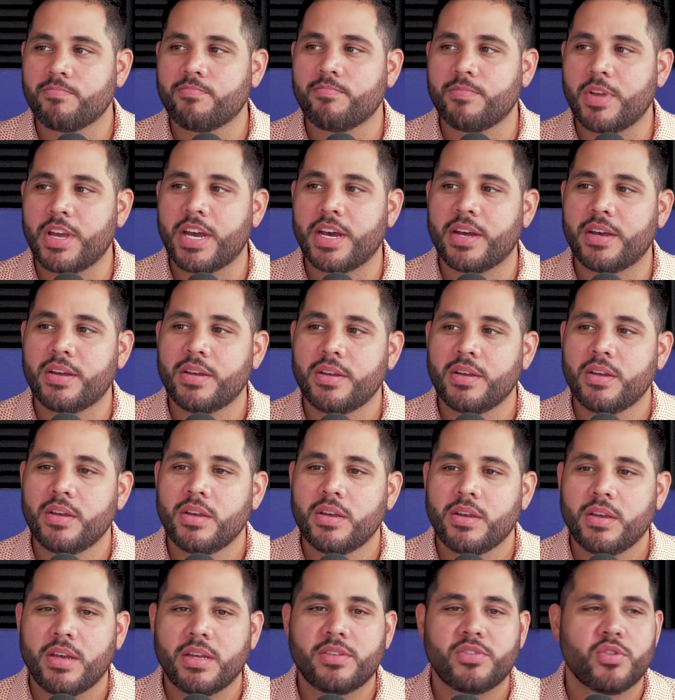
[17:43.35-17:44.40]
Yeah.
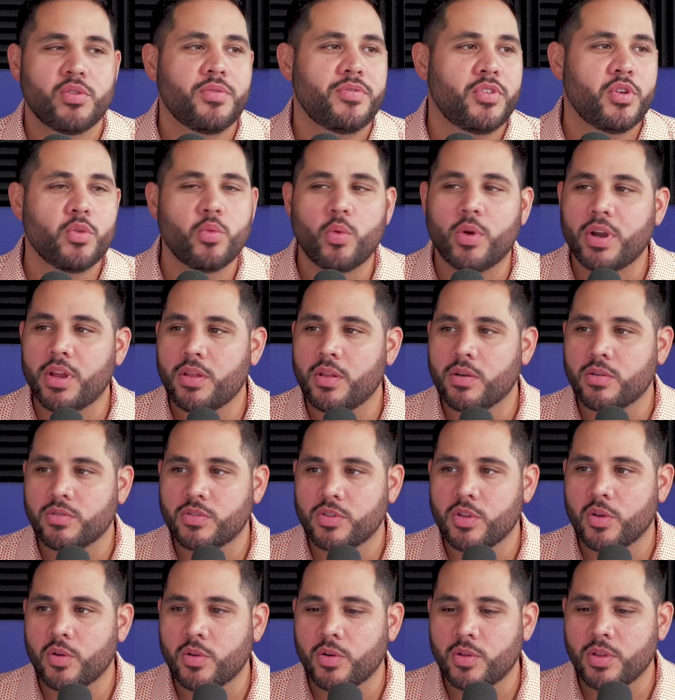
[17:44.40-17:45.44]
So if you're one of those
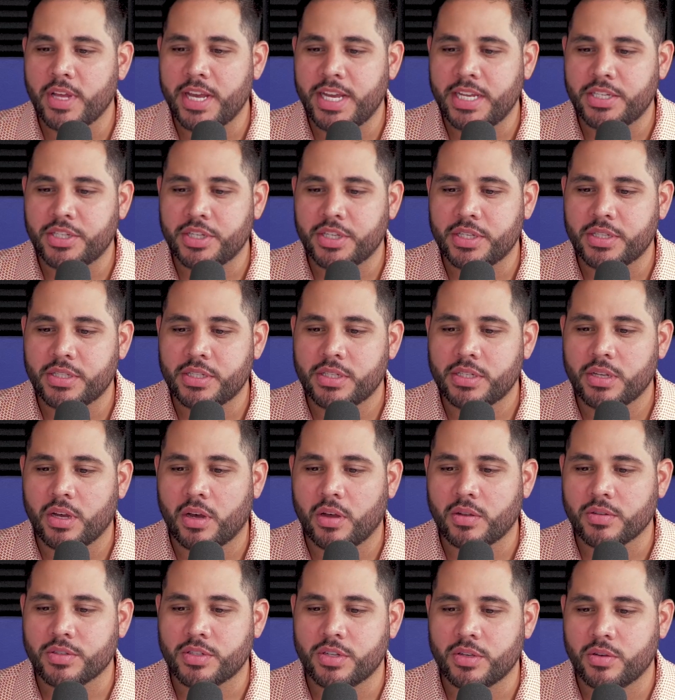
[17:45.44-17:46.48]
local agents,
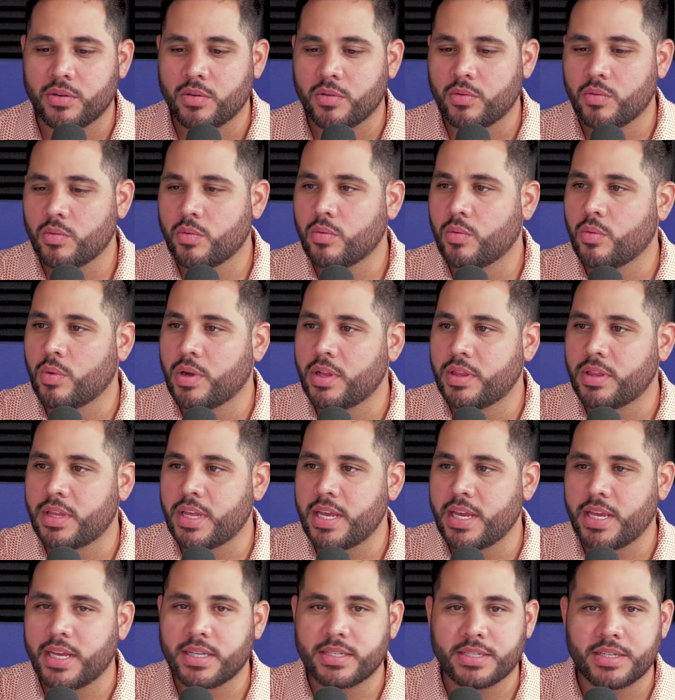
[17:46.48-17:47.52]
also one
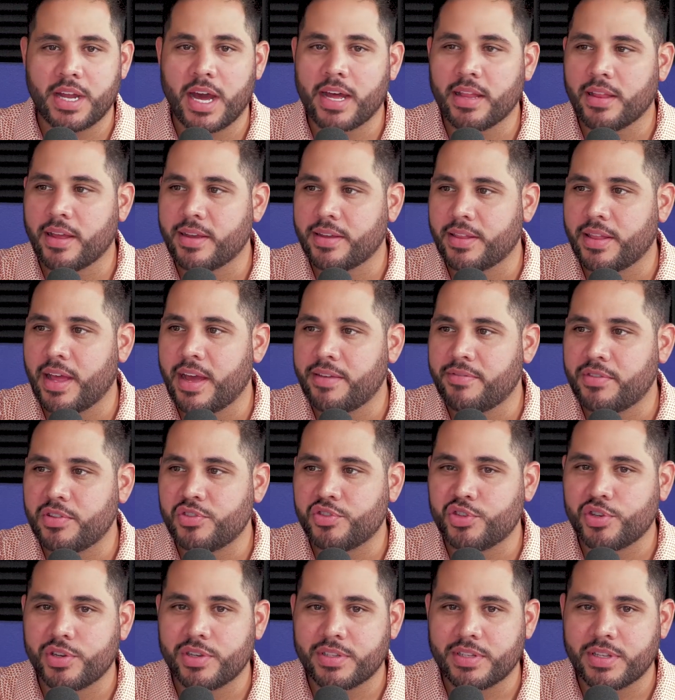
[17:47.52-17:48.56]
thing, it's not like life
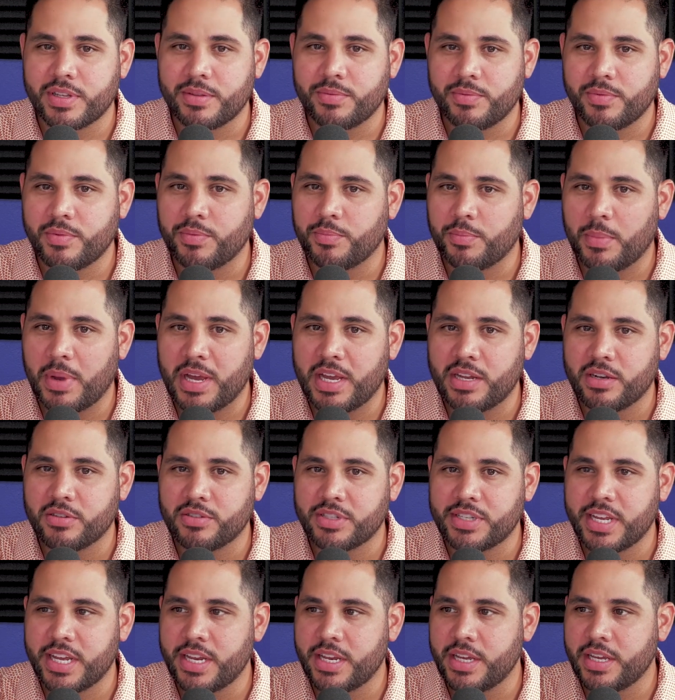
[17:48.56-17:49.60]
insurance. My
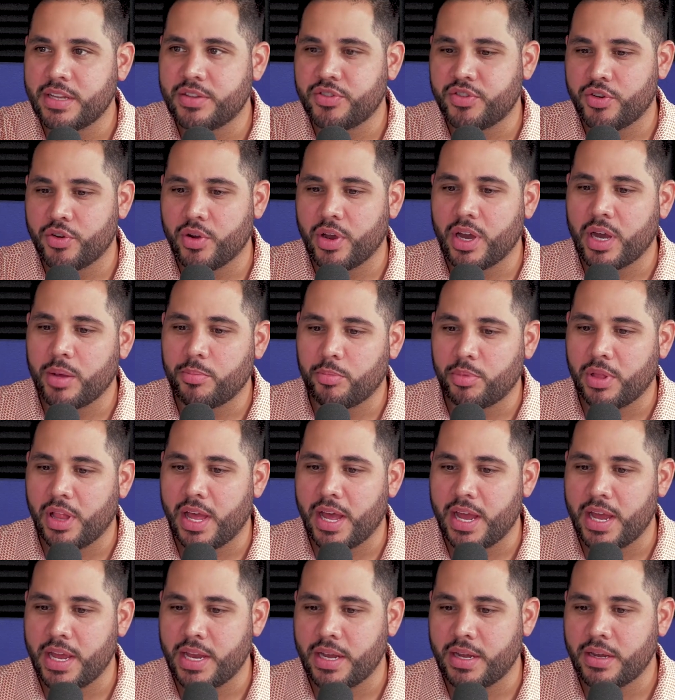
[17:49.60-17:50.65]
understanding is your
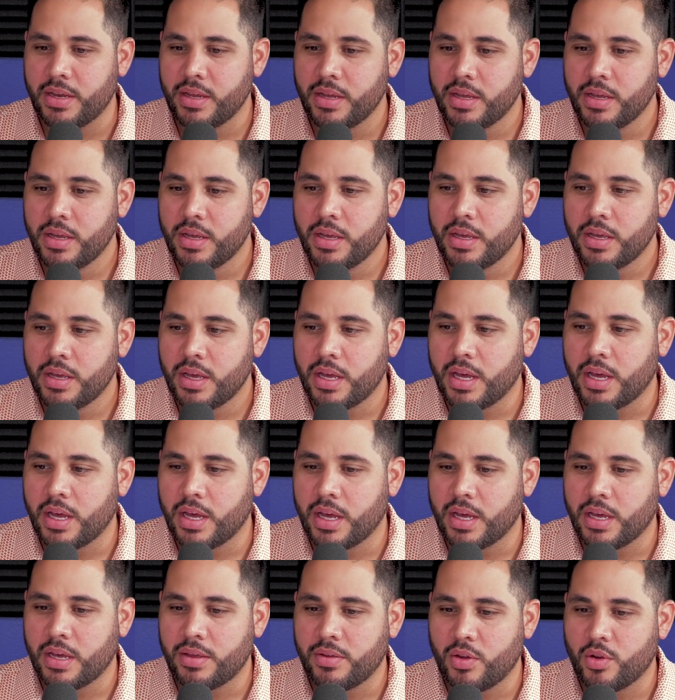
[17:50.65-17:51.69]
uplines
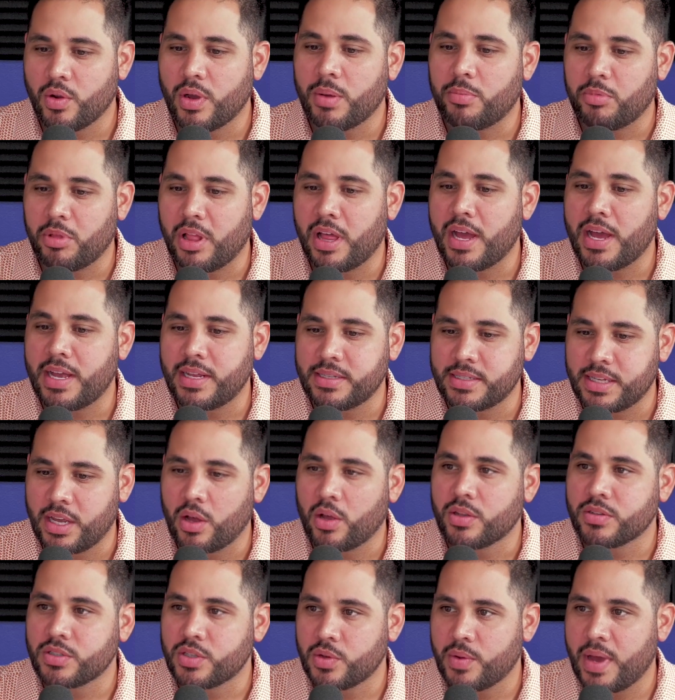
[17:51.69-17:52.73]

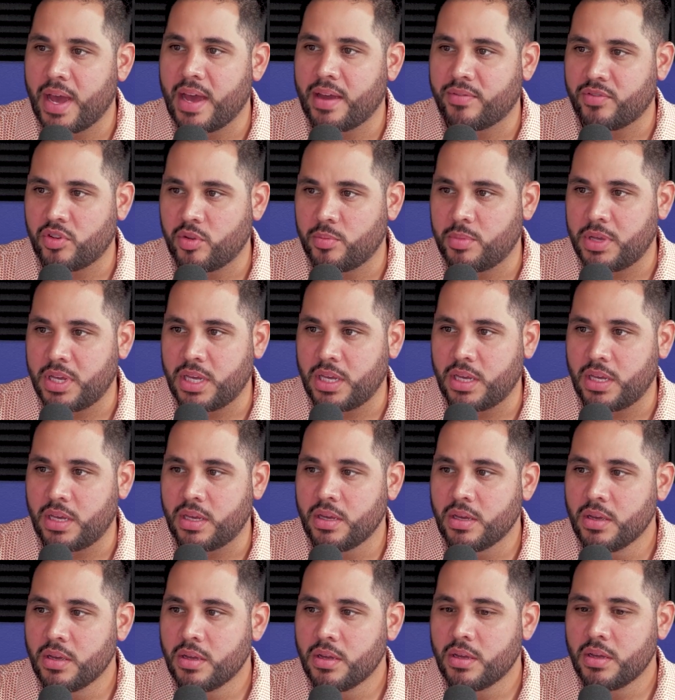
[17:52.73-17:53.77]
also have to be
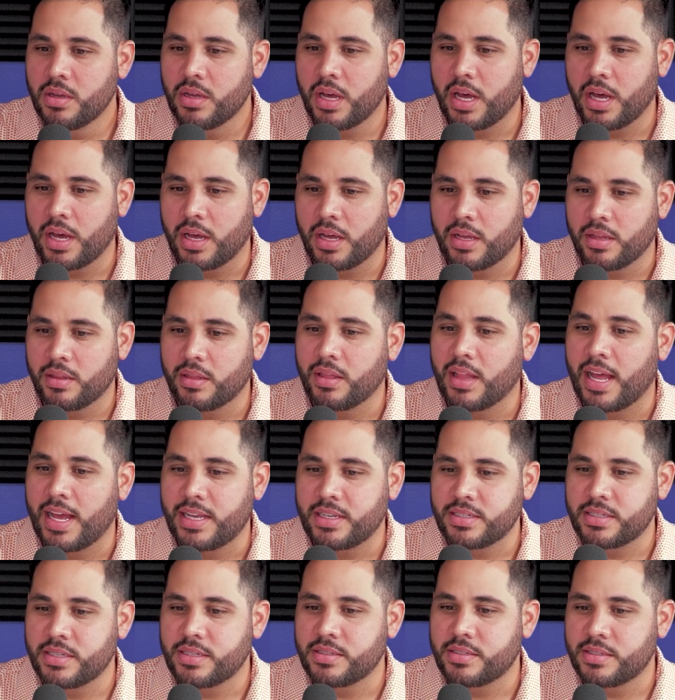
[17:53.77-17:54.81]

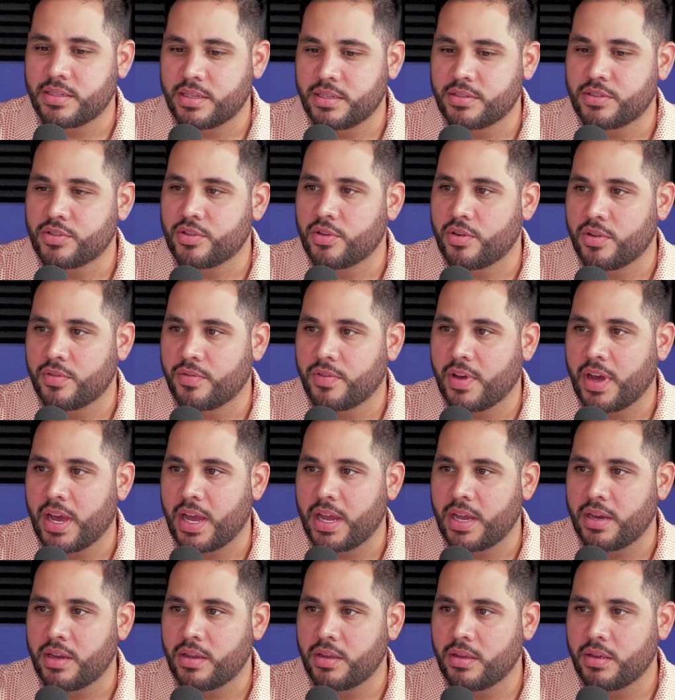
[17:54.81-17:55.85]
licensed and
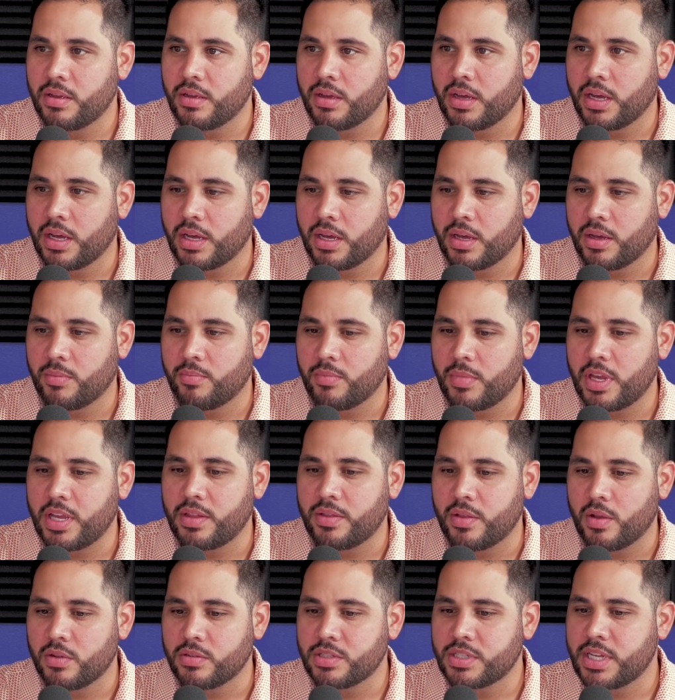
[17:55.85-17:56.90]
certified in
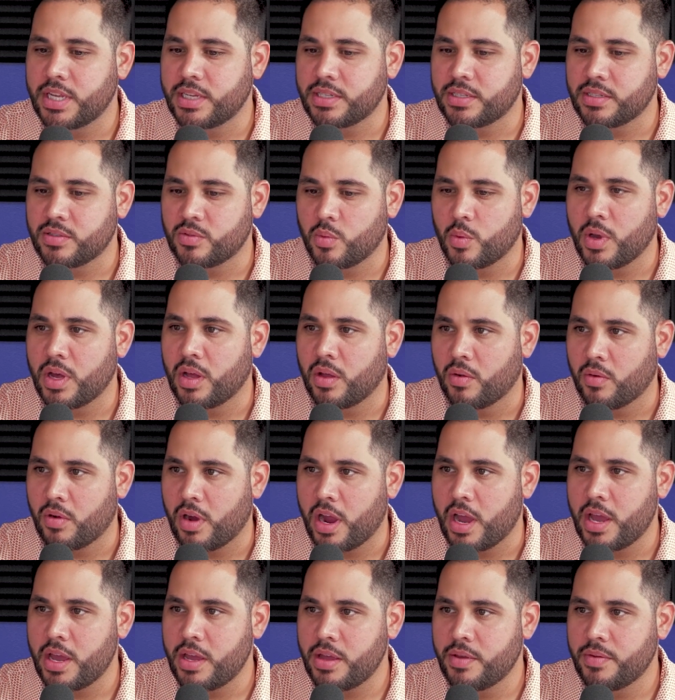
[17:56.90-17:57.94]
those states as well,
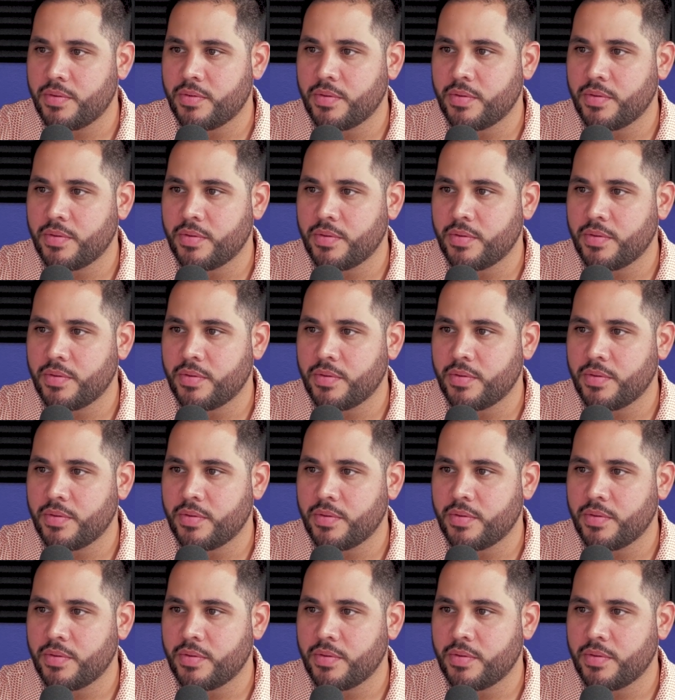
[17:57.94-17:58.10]
right?